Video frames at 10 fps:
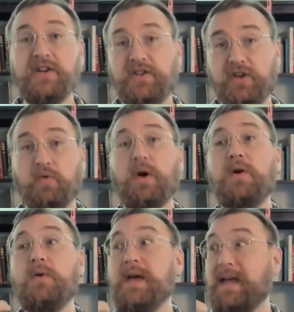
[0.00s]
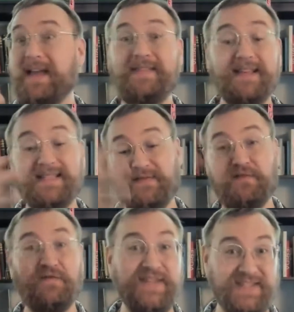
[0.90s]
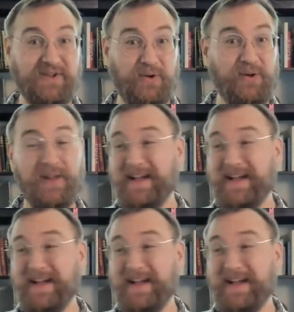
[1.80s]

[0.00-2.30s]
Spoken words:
to grow in this physical